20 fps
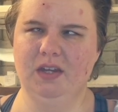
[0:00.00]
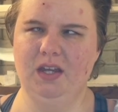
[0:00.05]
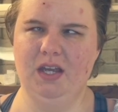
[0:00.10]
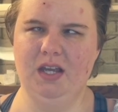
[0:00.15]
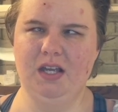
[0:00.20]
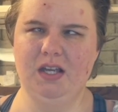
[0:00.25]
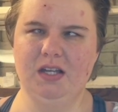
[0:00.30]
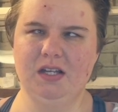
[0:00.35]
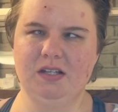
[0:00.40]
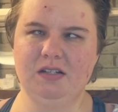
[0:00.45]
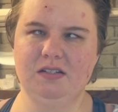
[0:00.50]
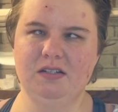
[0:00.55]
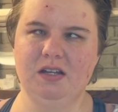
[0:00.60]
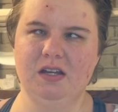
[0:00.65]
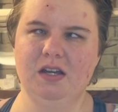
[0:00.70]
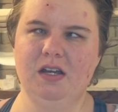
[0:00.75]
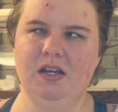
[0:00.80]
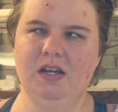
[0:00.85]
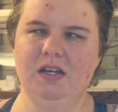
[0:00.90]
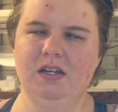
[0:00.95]
And
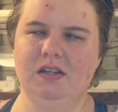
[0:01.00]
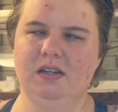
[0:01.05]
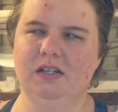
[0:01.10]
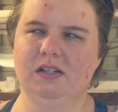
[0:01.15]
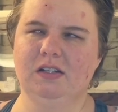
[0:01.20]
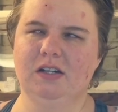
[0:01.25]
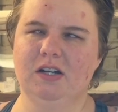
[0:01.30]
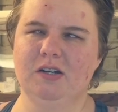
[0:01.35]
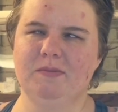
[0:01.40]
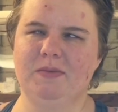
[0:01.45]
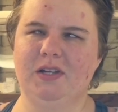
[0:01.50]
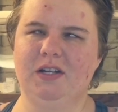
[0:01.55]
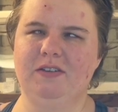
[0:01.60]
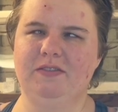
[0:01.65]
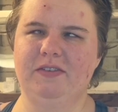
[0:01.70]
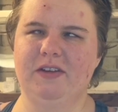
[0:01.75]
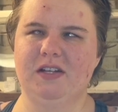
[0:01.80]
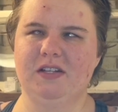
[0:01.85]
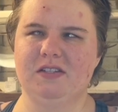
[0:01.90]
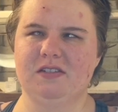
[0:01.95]
there are
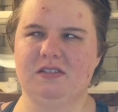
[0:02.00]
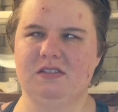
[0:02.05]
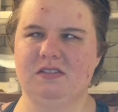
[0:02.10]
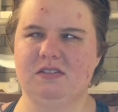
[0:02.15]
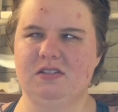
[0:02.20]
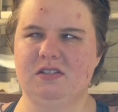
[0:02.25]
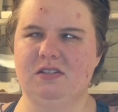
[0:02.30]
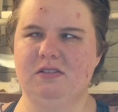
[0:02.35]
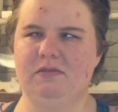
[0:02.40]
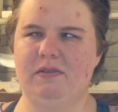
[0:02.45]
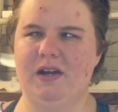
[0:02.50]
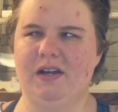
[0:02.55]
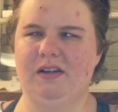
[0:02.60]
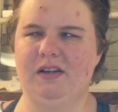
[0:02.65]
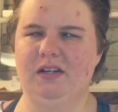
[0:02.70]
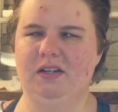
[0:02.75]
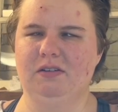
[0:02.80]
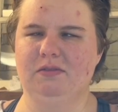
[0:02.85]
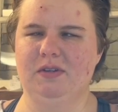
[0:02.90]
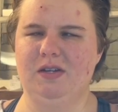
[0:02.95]
benefits to
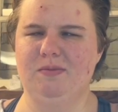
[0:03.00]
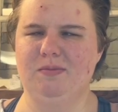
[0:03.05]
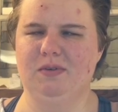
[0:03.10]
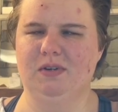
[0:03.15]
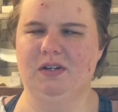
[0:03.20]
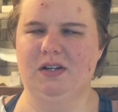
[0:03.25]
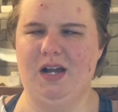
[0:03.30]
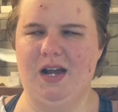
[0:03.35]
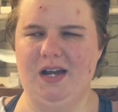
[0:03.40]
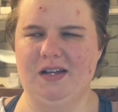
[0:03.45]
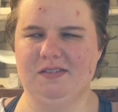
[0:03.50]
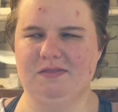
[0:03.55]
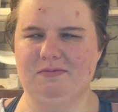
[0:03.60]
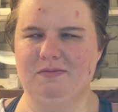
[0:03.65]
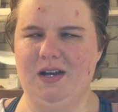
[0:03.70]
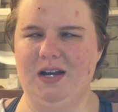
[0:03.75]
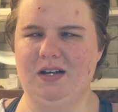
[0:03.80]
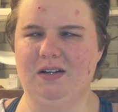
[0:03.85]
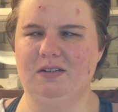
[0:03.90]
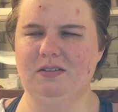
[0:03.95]
wearing your reborn as
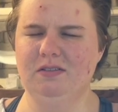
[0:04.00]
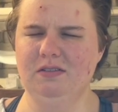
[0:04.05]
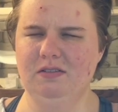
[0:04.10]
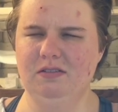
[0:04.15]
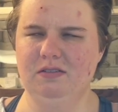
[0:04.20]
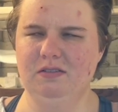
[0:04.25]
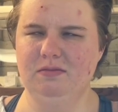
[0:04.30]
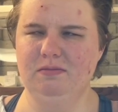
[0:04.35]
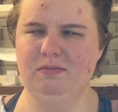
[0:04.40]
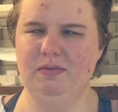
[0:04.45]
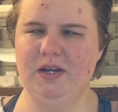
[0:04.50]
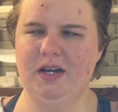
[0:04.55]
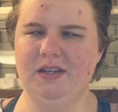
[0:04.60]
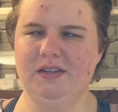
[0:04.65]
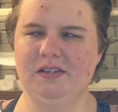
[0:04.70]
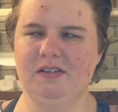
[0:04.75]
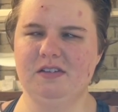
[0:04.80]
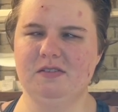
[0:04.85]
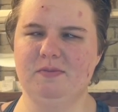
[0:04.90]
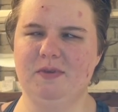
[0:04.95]
well, but
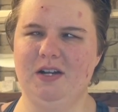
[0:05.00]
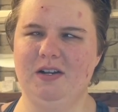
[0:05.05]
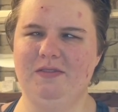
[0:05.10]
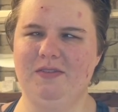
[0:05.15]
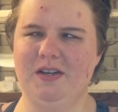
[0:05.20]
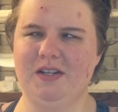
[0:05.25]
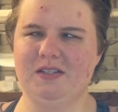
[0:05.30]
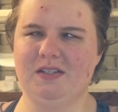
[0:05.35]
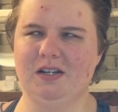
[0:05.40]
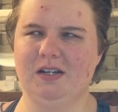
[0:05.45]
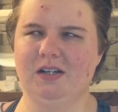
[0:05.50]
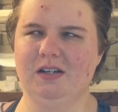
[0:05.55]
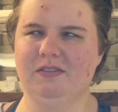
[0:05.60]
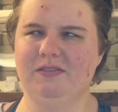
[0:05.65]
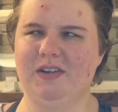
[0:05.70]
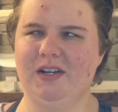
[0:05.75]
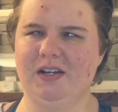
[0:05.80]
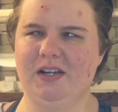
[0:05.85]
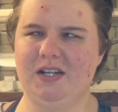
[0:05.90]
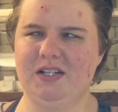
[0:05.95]
those benefits are
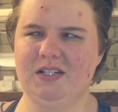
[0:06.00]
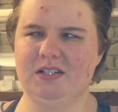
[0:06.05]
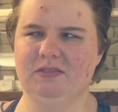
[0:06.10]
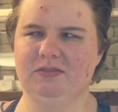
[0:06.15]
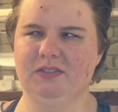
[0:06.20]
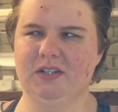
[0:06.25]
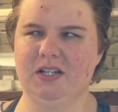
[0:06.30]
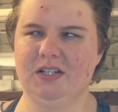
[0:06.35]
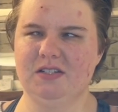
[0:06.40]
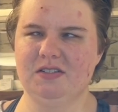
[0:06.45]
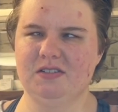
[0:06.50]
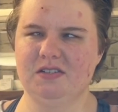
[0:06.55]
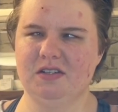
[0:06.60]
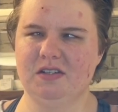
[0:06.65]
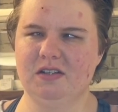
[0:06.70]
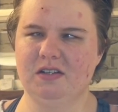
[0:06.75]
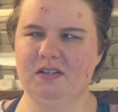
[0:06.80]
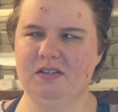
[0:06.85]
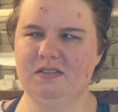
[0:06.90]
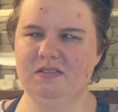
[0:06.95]
very different.
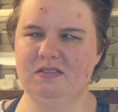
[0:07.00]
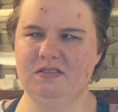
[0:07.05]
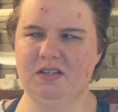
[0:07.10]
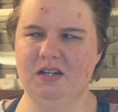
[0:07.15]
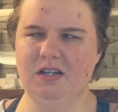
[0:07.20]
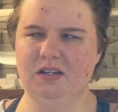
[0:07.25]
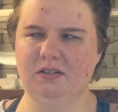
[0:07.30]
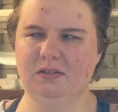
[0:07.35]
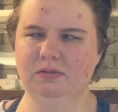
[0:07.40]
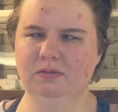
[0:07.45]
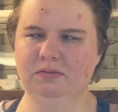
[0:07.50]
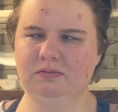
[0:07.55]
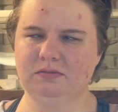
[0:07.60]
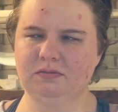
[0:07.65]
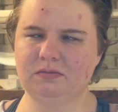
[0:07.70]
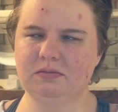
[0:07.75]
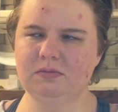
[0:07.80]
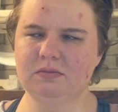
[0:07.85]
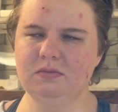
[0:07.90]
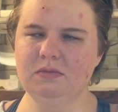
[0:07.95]
So
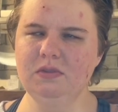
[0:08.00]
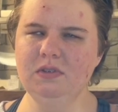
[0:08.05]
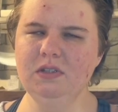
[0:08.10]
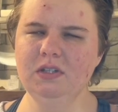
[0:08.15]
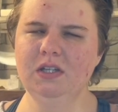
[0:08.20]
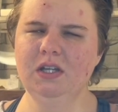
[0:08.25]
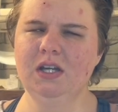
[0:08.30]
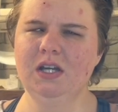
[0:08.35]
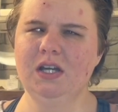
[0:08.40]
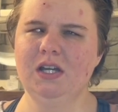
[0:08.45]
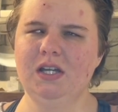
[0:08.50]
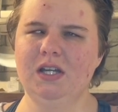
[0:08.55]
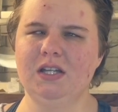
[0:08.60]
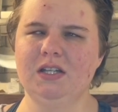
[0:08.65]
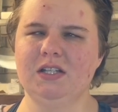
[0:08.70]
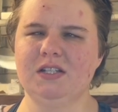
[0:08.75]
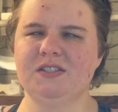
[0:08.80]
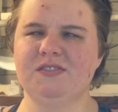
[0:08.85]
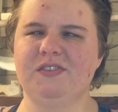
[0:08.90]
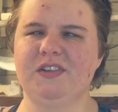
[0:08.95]
in
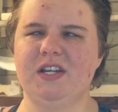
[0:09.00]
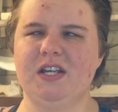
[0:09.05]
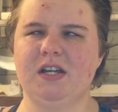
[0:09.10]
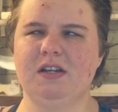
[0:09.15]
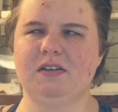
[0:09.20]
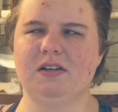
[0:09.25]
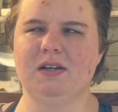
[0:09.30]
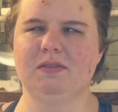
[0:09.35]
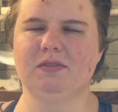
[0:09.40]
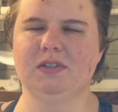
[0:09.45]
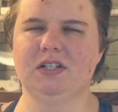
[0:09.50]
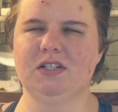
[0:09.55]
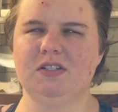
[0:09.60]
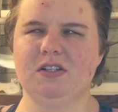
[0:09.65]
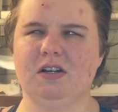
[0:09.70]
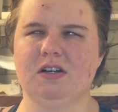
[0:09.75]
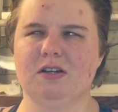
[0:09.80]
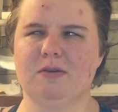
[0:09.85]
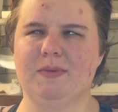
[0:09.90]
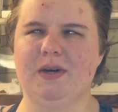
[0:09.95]
this video, I'm going to
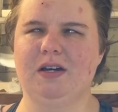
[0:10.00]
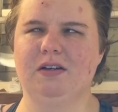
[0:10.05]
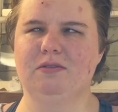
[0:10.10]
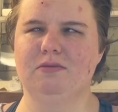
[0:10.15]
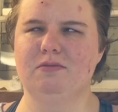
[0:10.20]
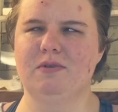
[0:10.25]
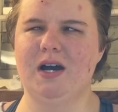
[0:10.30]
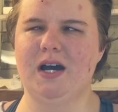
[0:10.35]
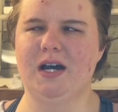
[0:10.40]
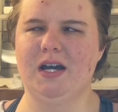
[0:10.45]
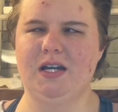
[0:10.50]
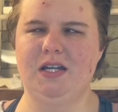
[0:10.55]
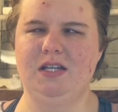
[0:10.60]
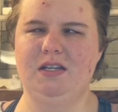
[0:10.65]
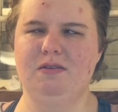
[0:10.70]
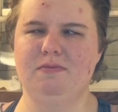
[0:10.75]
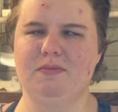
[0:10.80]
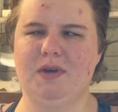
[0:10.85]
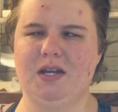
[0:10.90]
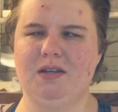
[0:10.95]
talk about why
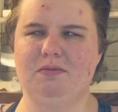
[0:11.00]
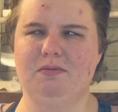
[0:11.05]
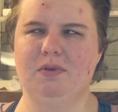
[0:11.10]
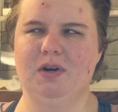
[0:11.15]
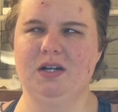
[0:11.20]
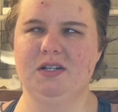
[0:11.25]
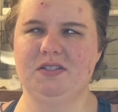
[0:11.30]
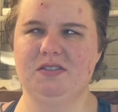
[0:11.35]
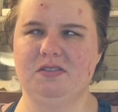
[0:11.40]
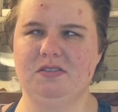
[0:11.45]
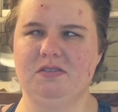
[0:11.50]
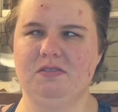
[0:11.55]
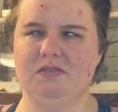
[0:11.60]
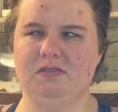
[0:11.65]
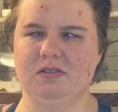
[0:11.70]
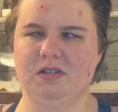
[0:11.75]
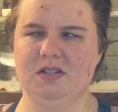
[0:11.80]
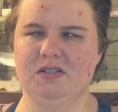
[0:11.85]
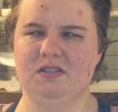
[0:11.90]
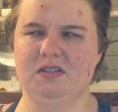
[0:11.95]
you might want to
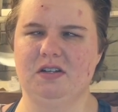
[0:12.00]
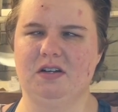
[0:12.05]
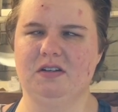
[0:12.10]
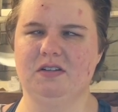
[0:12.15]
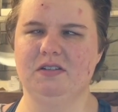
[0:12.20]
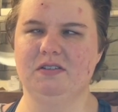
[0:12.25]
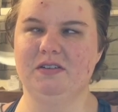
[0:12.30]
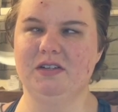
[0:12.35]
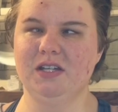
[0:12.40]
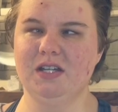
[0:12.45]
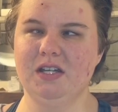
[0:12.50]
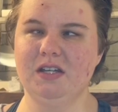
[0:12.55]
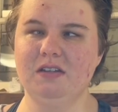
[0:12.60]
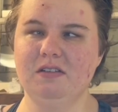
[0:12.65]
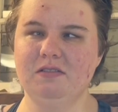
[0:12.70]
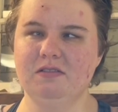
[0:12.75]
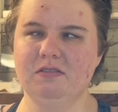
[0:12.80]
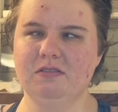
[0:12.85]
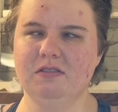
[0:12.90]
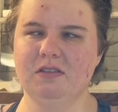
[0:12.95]
consider doing it
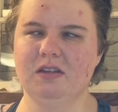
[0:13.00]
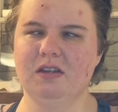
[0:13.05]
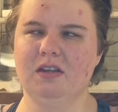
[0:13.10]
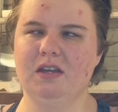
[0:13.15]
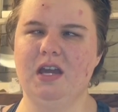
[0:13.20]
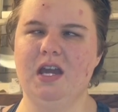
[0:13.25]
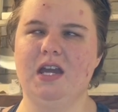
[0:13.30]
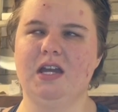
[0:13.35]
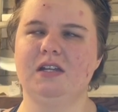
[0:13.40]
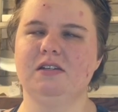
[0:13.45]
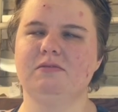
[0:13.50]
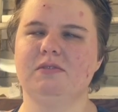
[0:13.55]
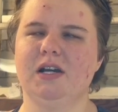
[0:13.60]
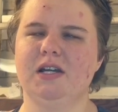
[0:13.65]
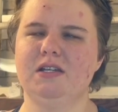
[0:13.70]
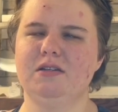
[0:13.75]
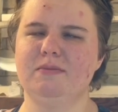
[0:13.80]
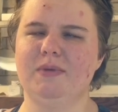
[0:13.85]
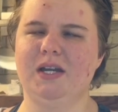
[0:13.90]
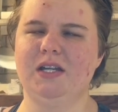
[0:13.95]
and why
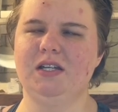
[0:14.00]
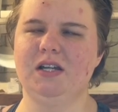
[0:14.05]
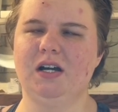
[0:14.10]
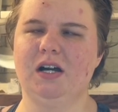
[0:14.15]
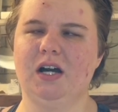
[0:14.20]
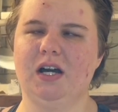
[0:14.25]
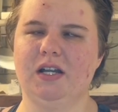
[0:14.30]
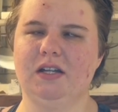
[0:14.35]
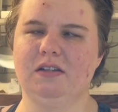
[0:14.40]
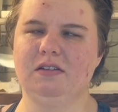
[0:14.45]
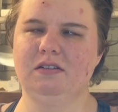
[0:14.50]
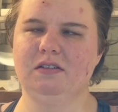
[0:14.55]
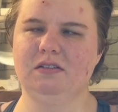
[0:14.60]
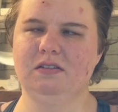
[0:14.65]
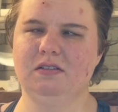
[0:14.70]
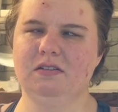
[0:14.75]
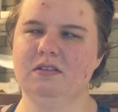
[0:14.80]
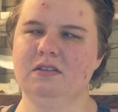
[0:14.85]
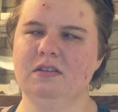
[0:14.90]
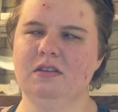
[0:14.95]
you might not.
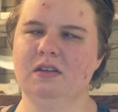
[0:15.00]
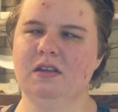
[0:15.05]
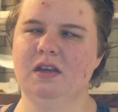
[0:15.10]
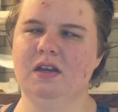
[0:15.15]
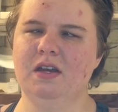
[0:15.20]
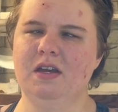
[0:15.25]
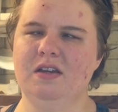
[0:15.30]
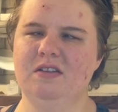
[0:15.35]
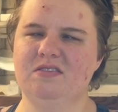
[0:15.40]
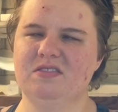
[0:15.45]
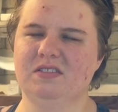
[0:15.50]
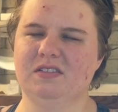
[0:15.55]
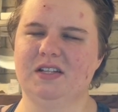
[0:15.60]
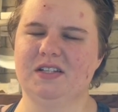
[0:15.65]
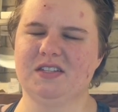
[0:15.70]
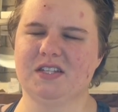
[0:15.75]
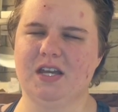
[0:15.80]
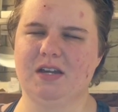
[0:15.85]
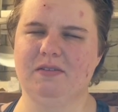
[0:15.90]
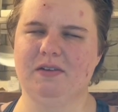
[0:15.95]
So
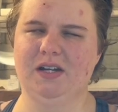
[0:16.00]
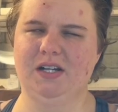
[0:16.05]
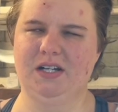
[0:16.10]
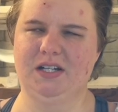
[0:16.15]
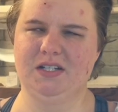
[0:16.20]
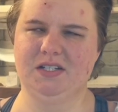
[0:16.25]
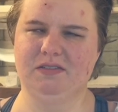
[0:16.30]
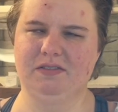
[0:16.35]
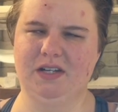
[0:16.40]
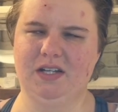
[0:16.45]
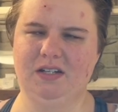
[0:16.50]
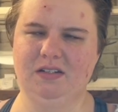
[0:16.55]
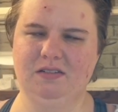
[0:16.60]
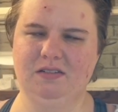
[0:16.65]
let's get right into it.